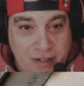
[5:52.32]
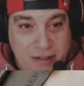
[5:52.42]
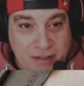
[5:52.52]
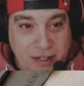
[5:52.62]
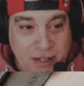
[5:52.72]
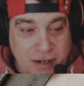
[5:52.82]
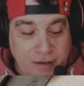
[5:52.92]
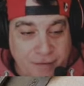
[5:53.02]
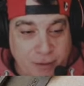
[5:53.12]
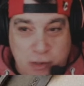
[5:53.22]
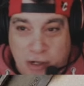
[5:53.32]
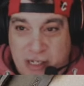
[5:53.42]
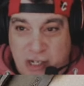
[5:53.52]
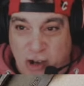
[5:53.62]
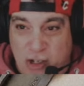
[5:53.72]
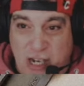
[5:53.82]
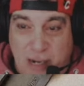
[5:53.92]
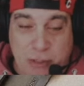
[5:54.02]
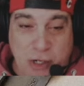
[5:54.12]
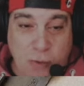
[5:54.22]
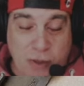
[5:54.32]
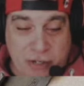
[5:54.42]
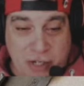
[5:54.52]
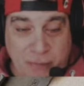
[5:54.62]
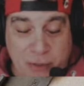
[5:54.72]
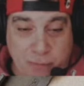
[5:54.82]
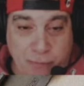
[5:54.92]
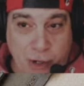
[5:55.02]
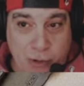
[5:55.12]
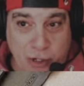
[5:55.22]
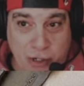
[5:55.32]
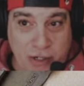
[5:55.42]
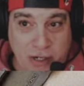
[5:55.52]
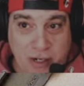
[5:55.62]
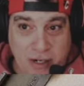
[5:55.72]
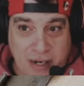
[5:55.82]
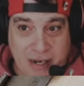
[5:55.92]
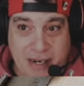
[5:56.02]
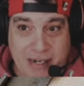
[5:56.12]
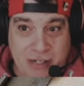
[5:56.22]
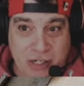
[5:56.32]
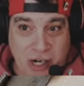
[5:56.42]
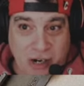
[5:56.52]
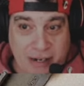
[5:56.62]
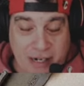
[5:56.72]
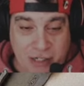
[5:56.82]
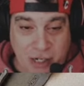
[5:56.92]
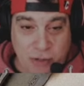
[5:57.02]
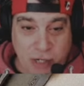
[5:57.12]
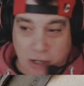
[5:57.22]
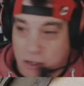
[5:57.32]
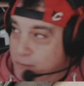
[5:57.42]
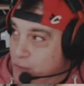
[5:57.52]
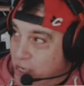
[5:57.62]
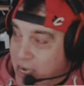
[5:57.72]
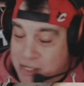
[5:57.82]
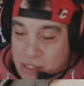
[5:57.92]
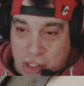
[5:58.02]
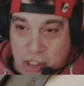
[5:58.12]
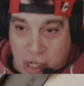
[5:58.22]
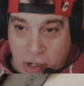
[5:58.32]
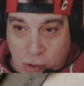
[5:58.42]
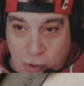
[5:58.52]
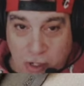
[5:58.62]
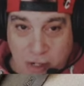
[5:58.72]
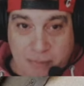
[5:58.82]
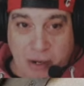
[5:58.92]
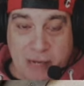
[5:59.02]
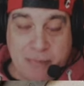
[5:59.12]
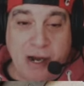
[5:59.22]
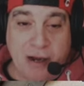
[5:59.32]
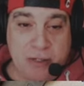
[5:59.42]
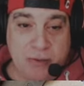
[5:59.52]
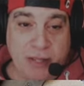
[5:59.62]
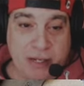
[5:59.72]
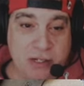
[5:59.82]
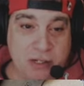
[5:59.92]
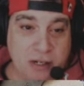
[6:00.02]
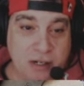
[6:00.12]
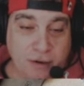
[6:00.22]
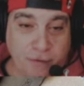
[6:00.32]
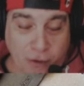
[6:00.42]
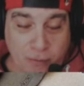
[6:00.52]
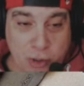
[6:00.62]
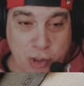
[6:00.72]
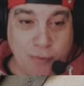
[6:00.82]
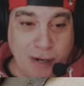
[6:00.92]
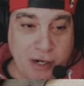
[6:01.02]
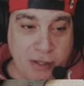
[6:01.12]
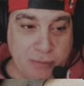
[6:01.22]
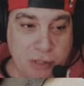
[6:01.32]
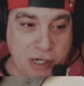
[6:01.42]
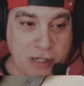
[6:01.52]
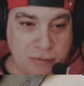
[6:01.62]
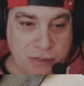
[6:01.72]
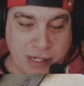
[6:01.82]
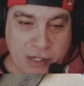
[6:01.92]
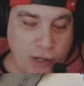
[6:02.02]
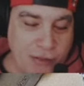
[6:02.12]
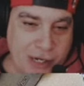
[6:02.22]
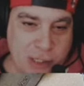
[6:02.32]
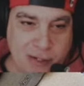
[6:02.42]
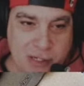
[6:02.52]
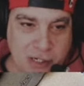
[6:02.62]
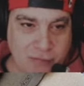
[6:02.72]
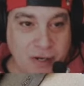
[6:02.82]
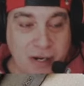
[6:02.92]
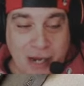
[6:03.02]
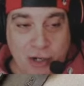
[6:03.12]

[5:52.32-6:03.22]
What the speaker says: it feels like it's locked up. So whether something's broken inside, I don't know. You can still buy parts for this from Schumacher themselves, and they're not that expensive, and you